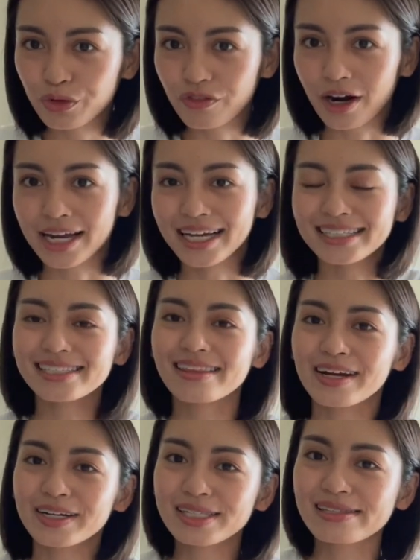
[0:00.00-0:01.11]
variants.
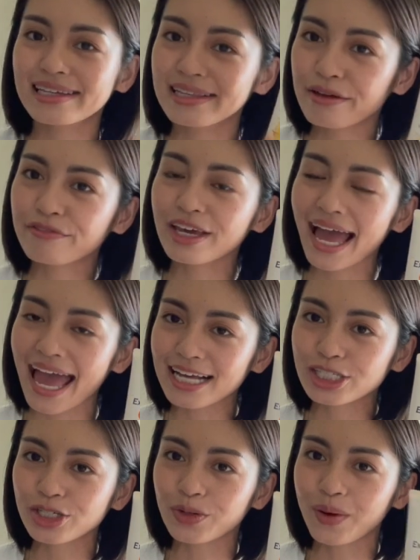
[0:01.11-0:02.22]
There's the NIVEA
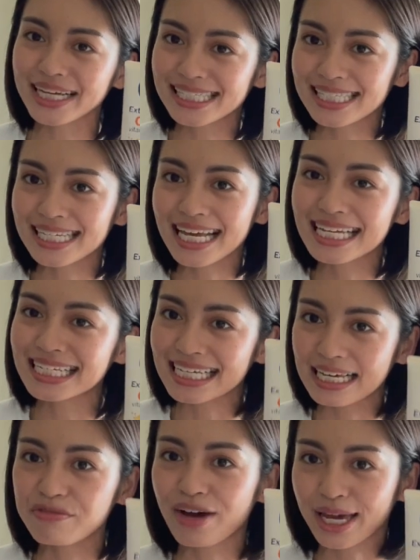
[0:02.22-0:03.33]
Extra White
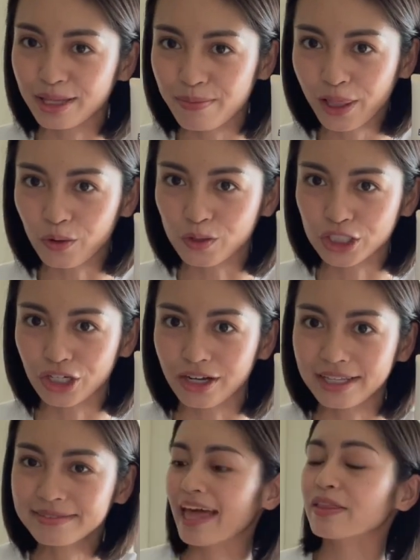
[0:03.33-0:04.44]
C&E Vitamin
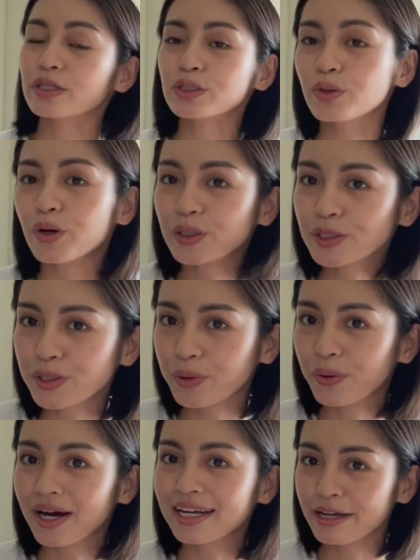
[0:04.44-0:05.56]
Lotion. And there's
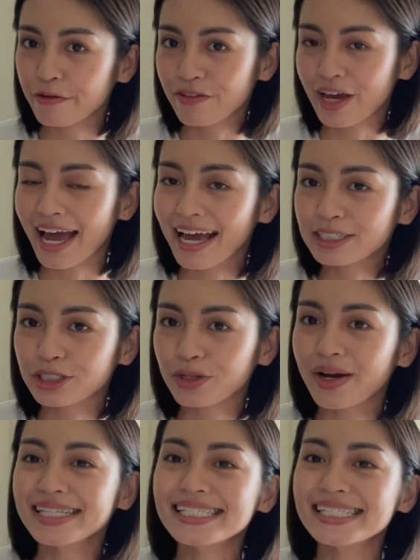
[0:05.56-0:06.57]
also a NIVEA Extra White